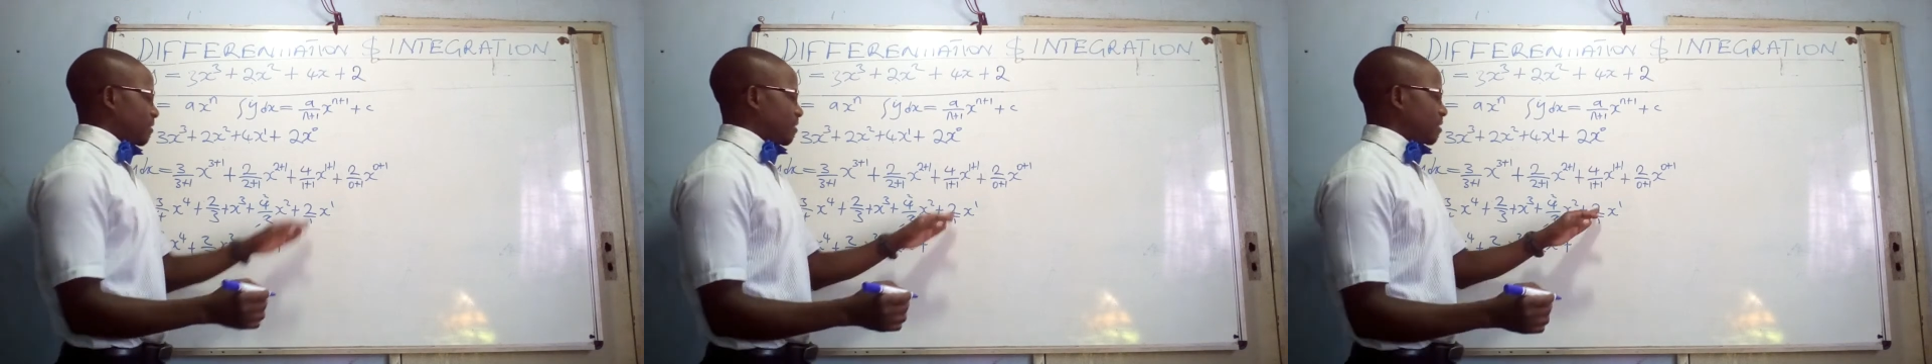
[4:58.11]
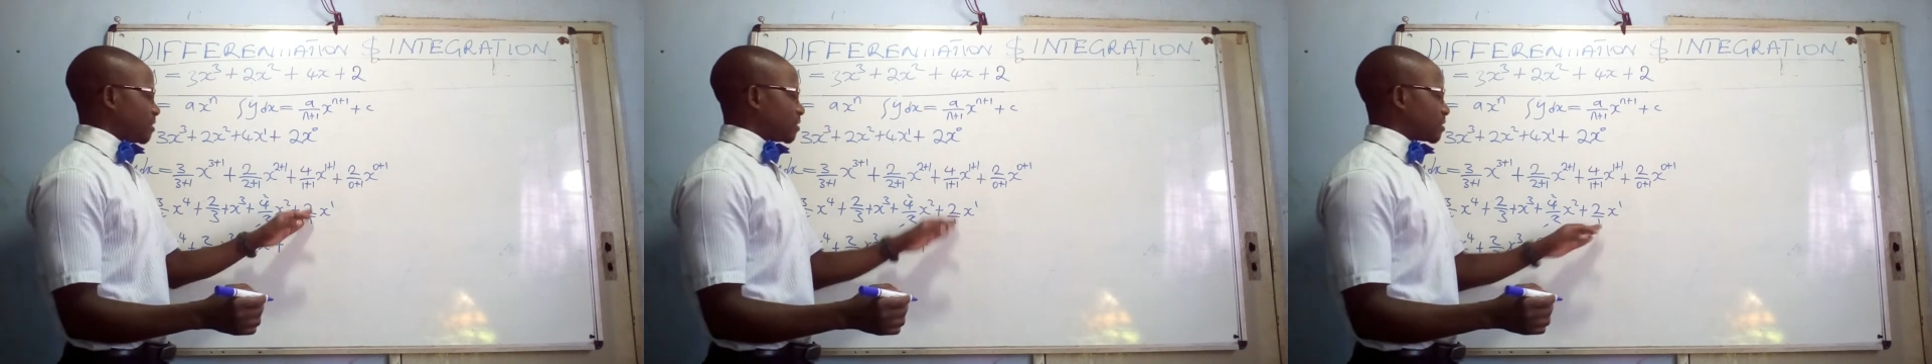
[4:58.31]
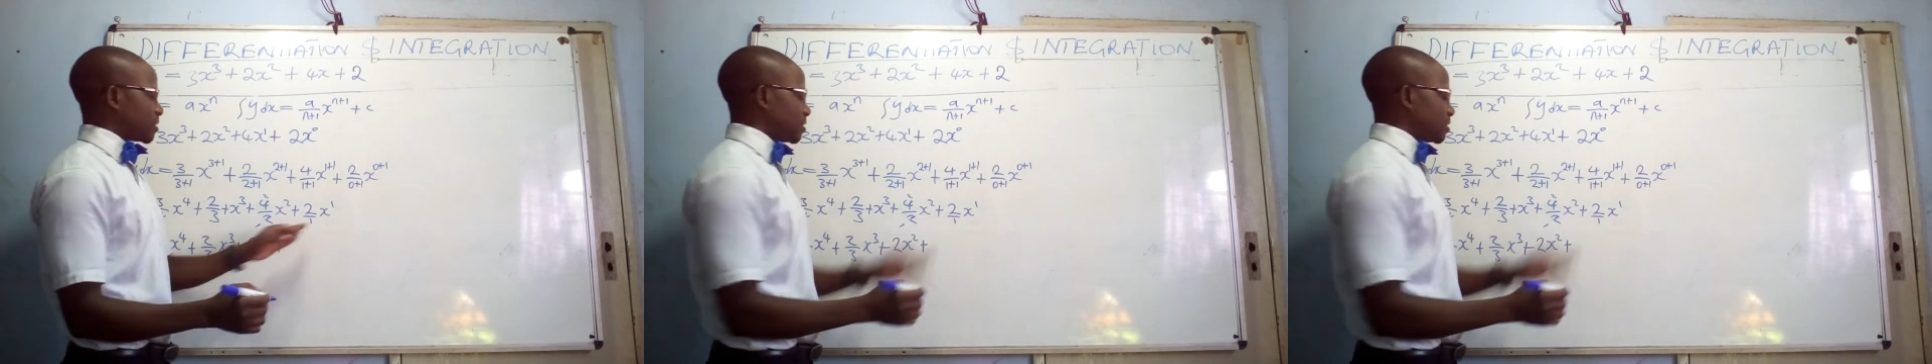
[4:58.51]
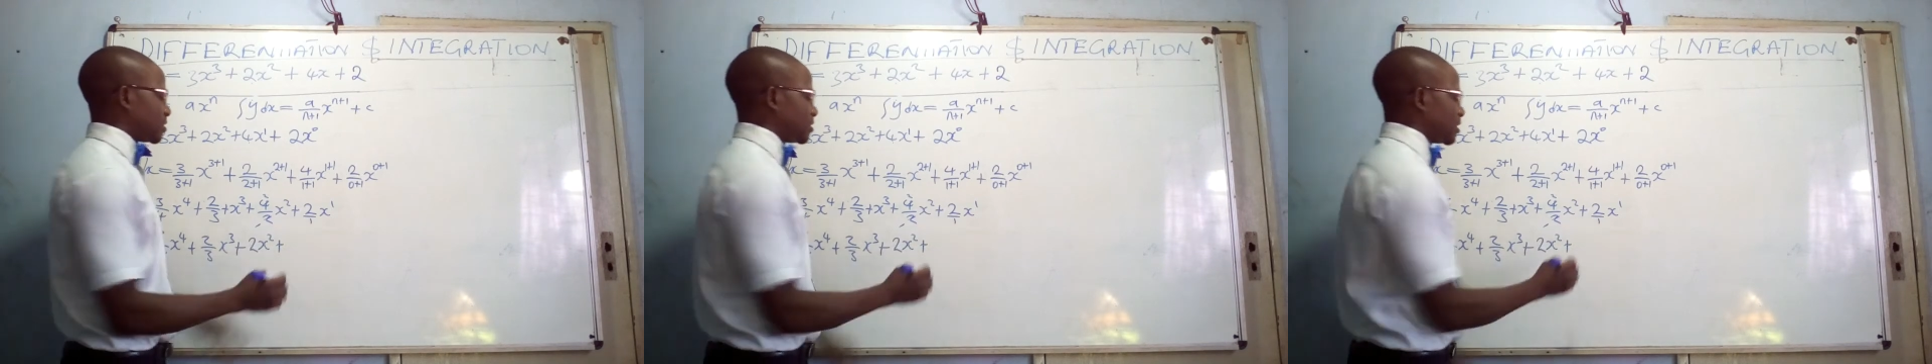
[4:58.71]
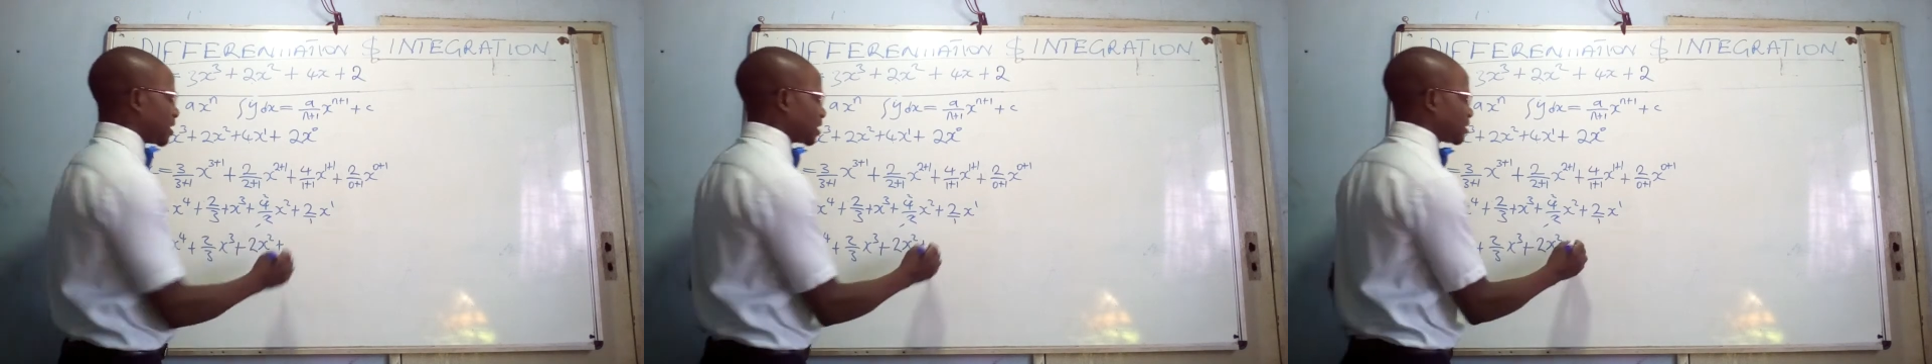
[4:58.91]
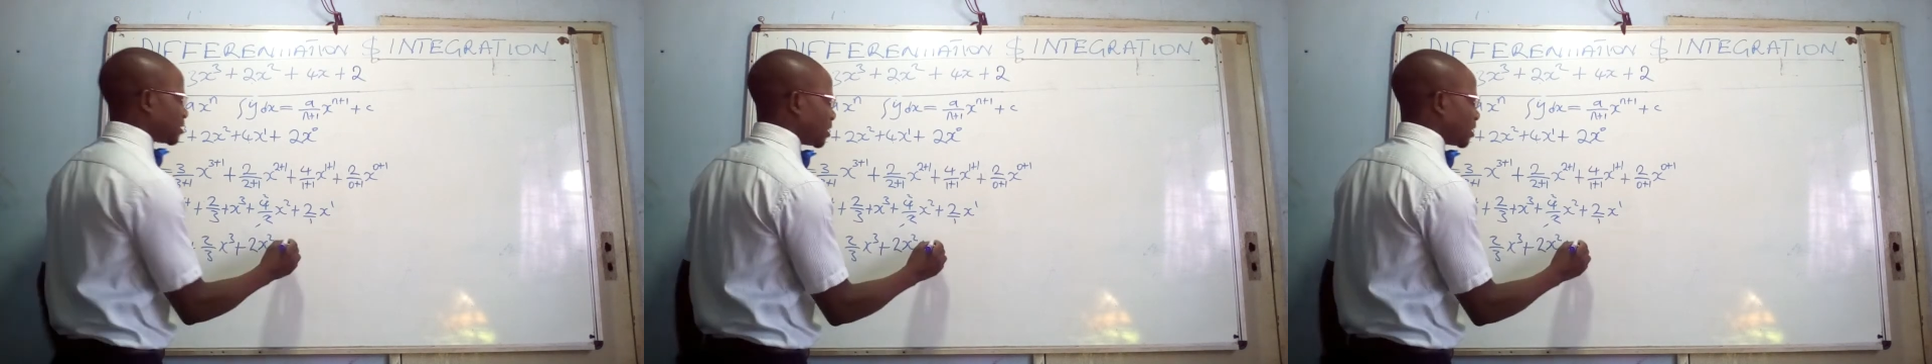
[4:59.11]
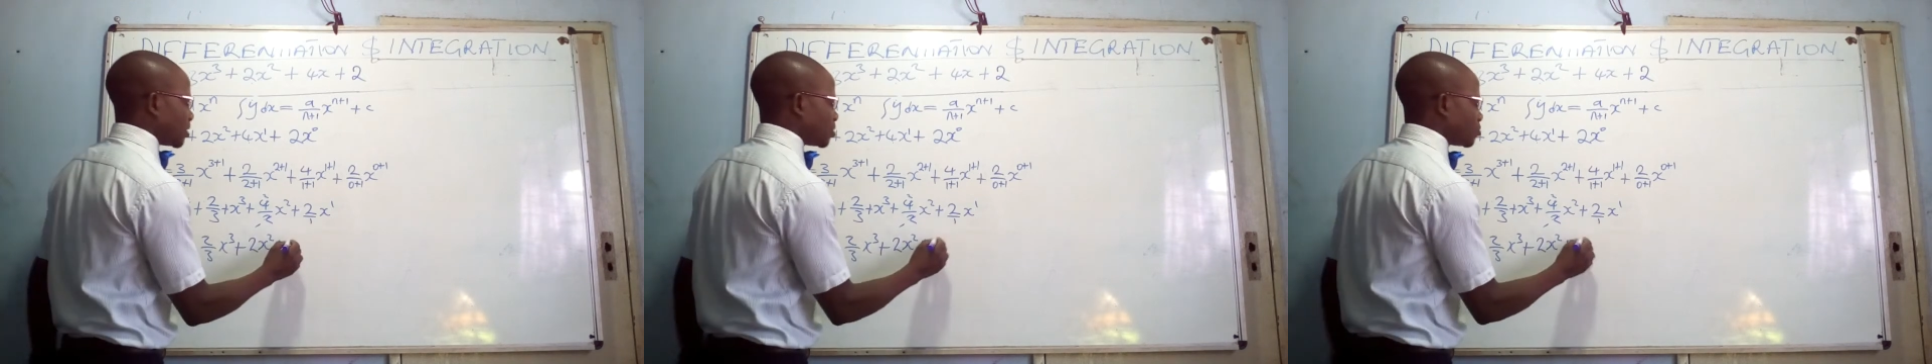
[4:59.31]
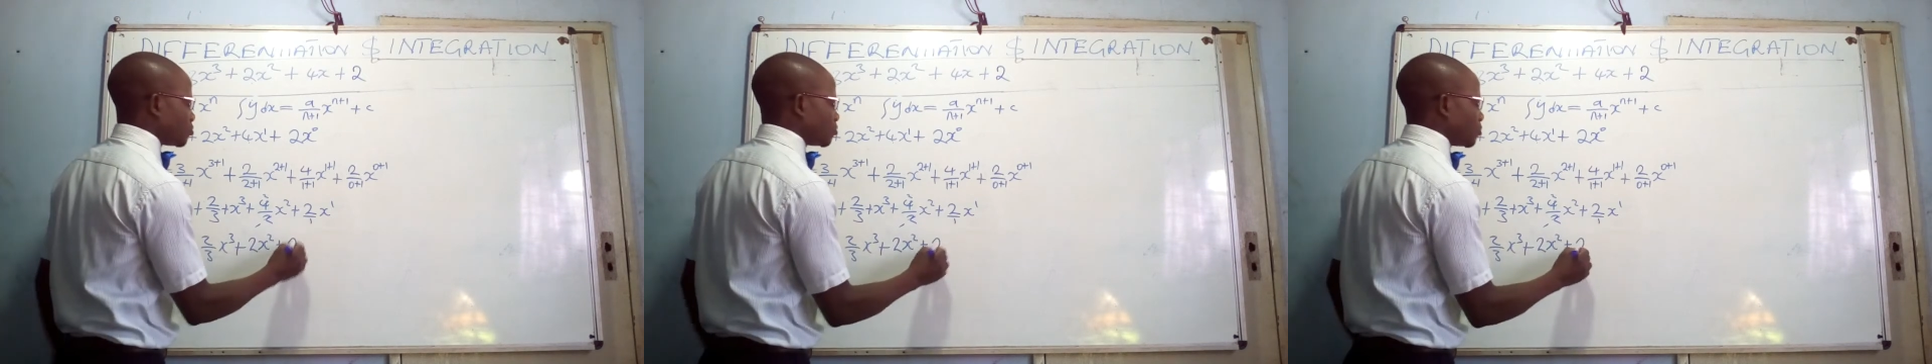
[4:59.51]
this is just a
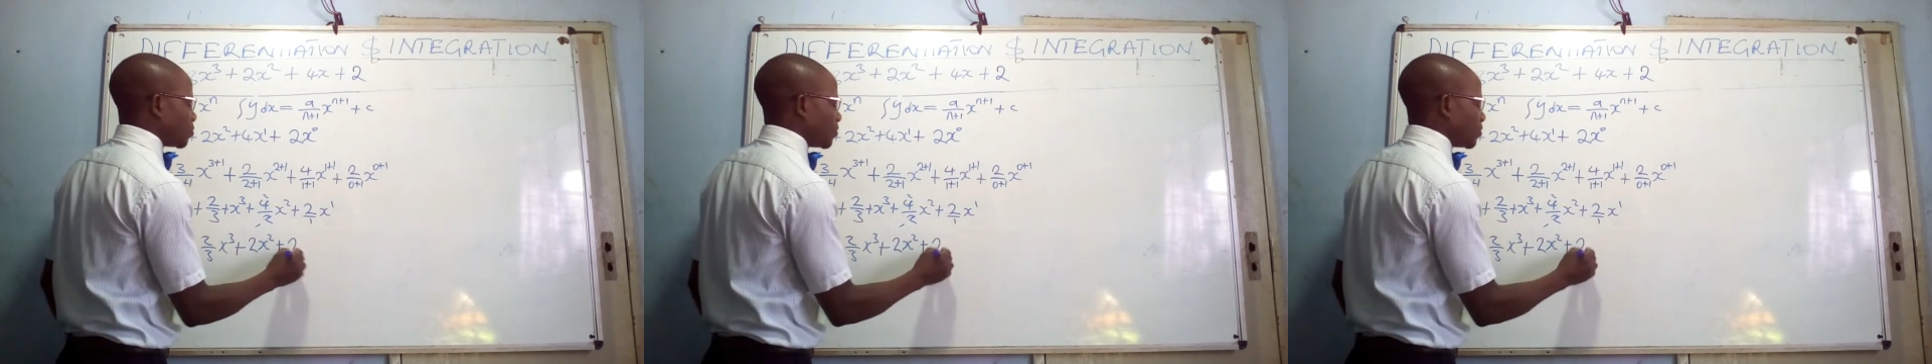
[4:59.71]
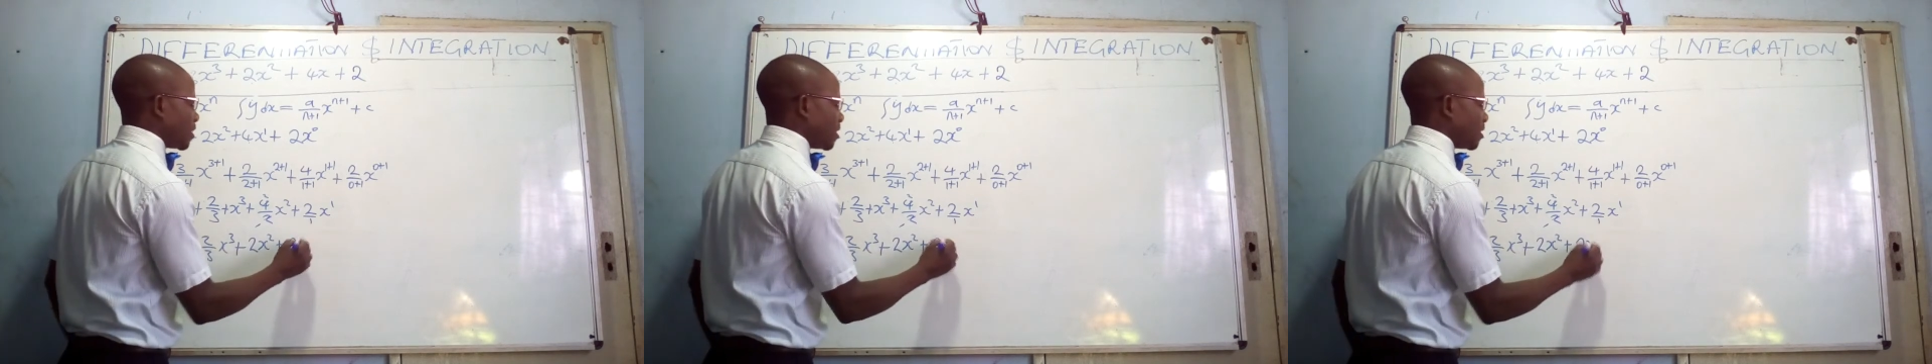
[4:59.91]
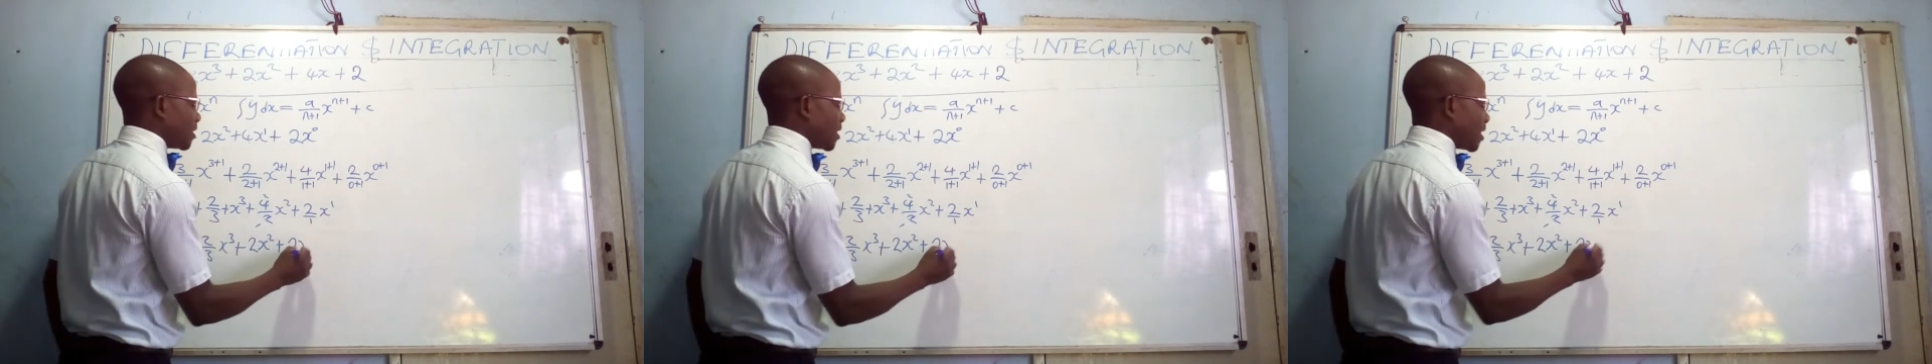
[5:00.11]
2, then